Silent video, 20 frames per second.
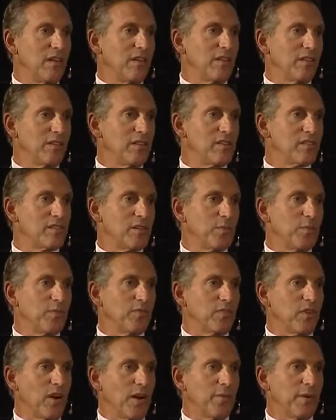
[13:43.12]
the leadership of
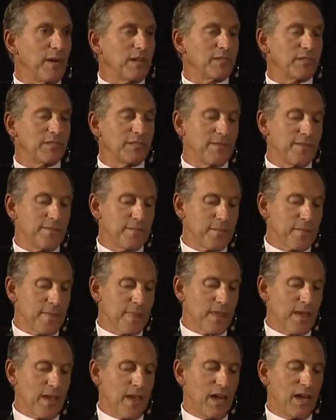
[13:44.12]
Starbucks.
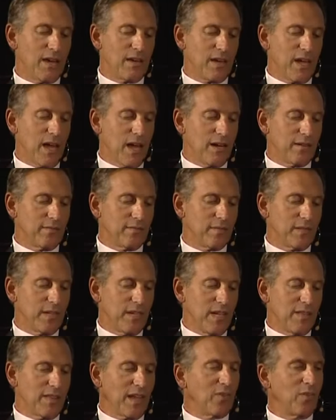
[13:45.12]
And
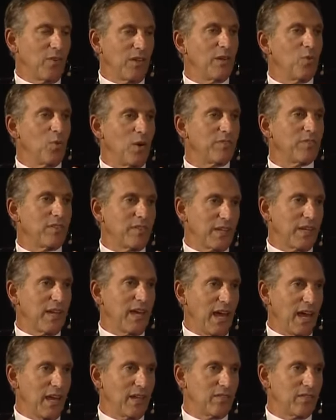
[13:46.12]
that really wasn't the
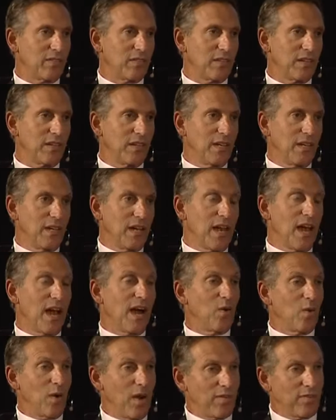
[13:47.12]
case.
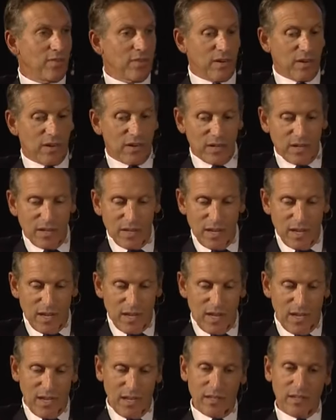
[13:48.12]
However,
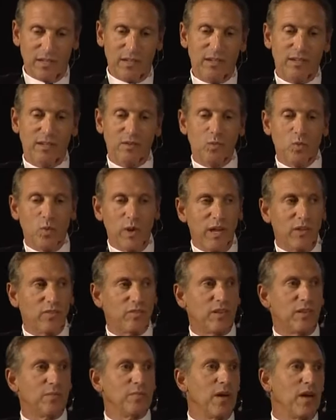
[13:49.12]
in the
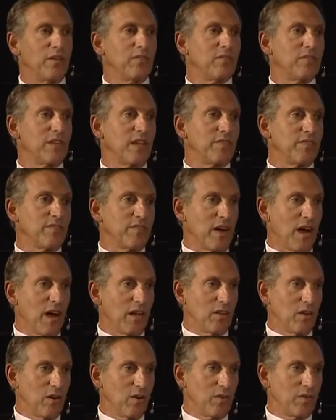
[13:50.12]
weeks and months that
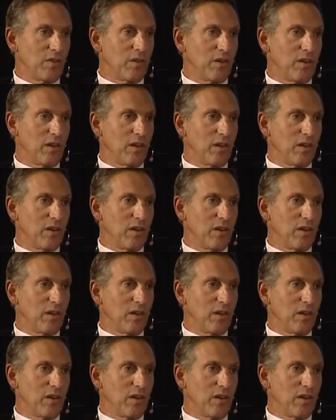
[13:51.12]
followed,